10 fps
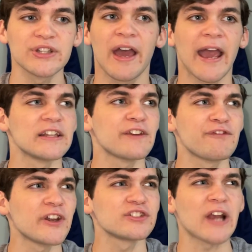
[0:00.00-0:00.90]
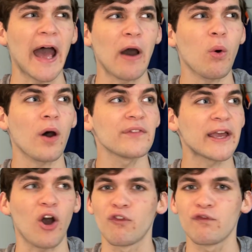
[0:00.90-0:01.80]
and they finish out on like a
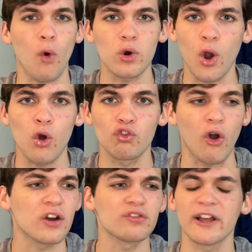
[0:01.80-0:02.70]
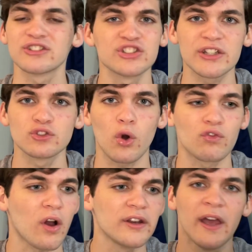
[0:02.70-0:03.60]
4-0 run or like 6-0 run.